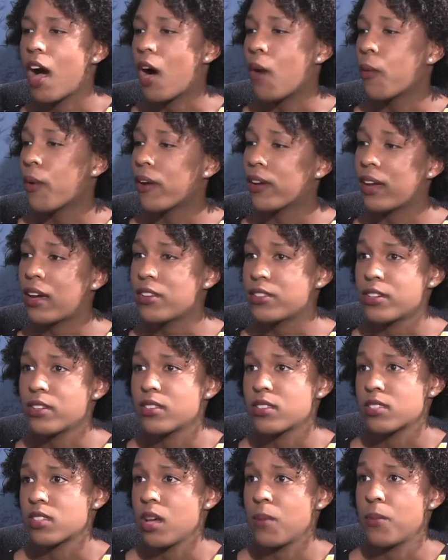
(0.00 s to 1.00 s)
I'll wear it out
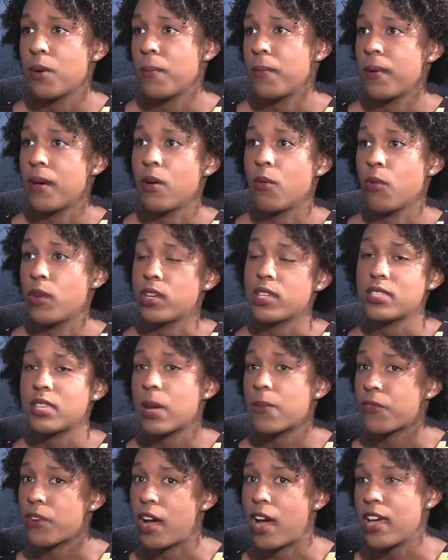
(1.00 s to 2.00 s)
during the summer, but when it's
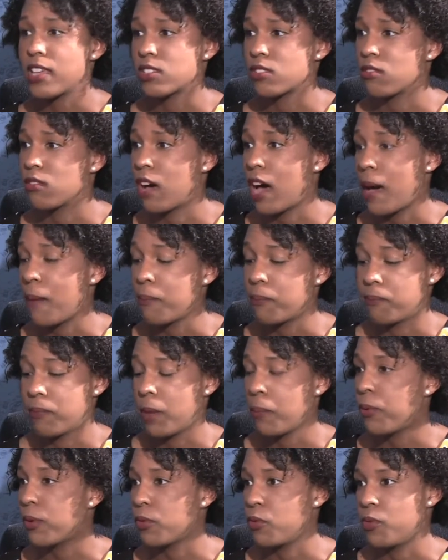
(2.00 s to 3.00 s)
time for high school, I'm
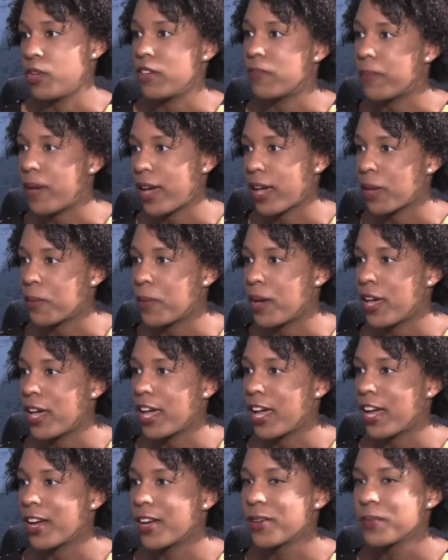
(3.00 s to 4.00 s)
putting weave back in my
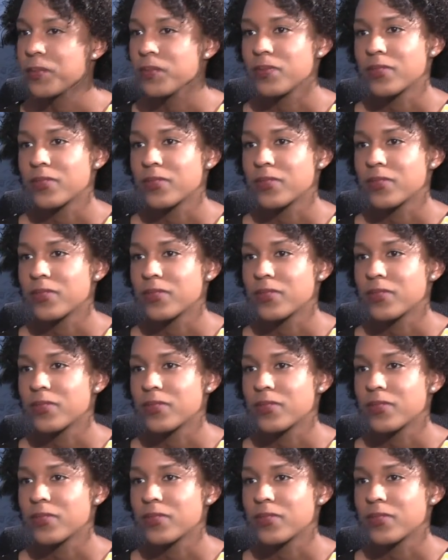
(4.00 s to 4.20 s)
hair.